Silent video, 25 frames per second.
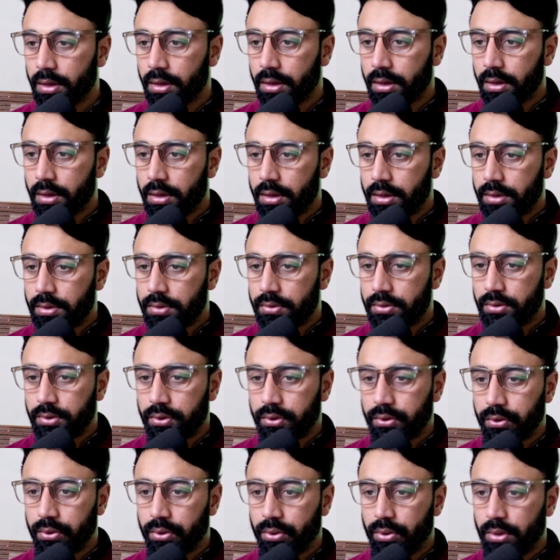
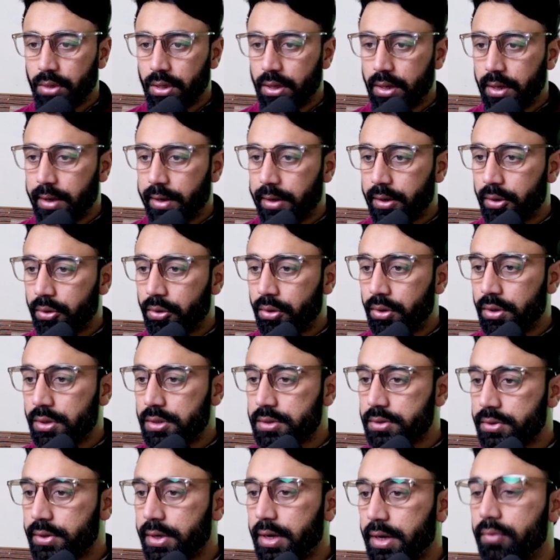So I also
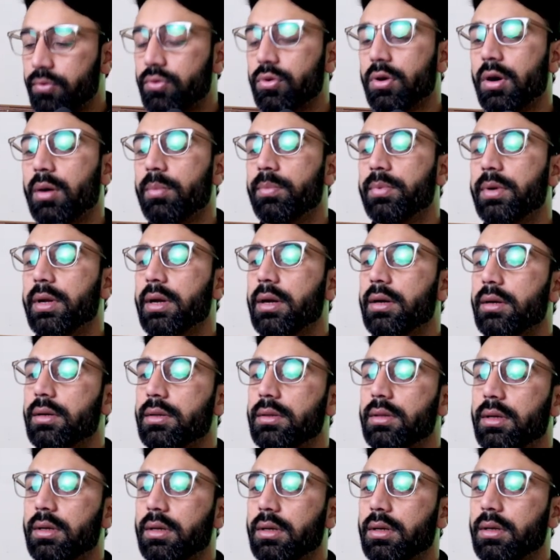have to update
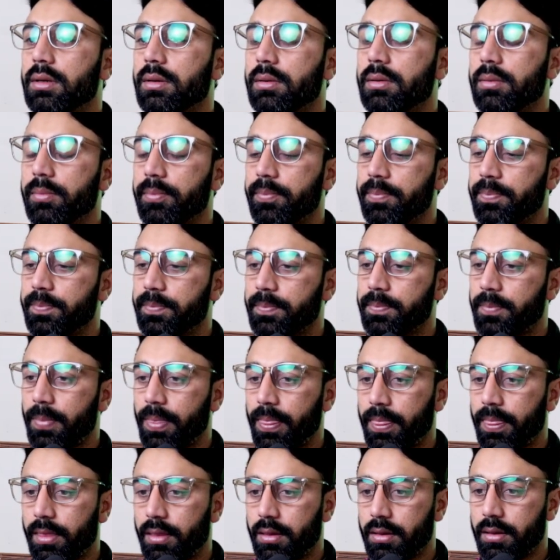
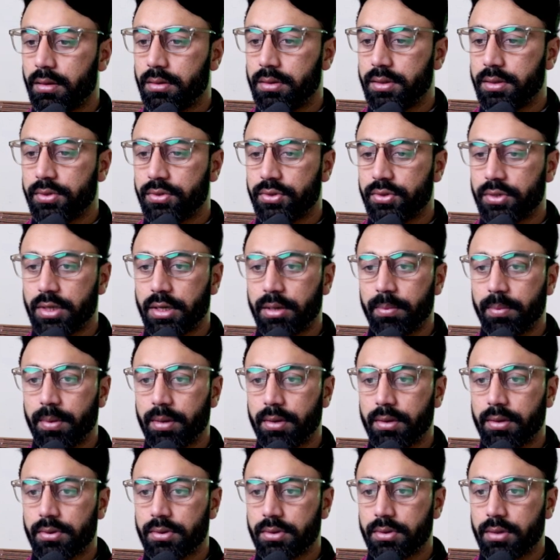this sheet because
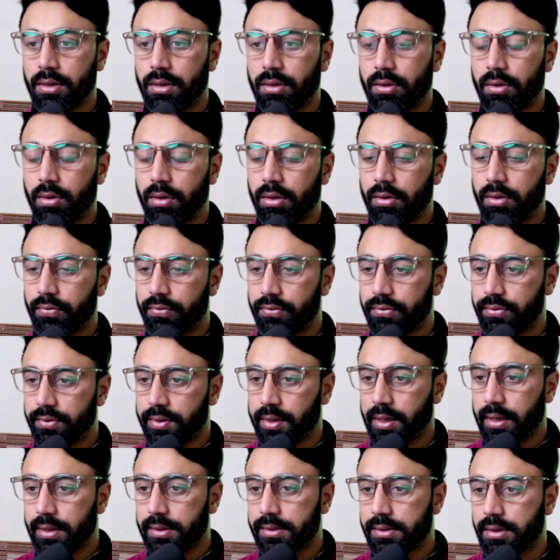a lot of things
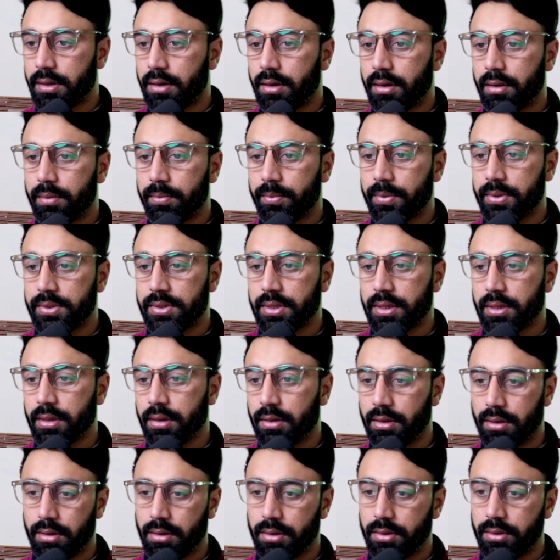are missing
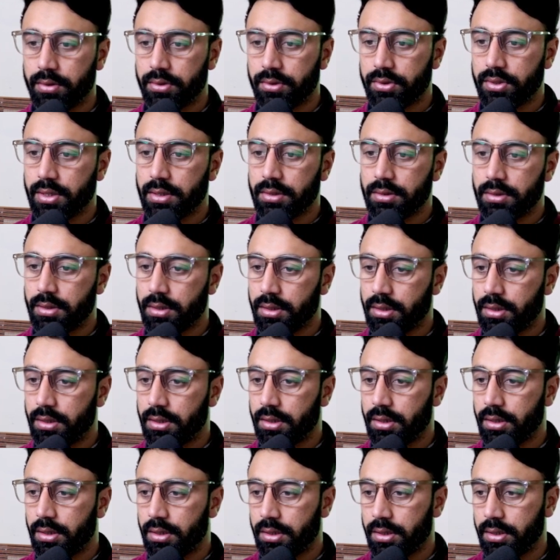yet
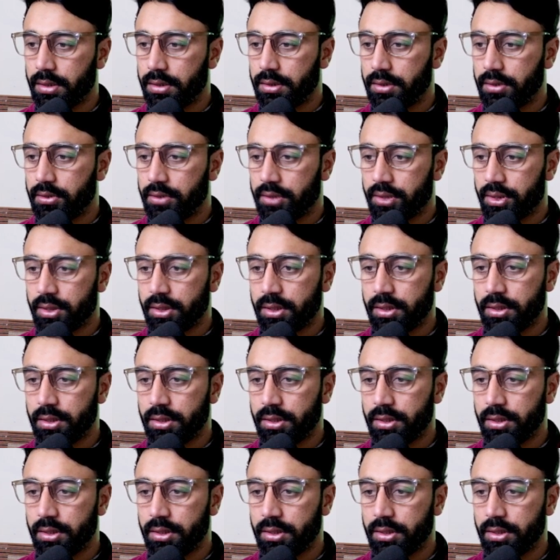in the sheet.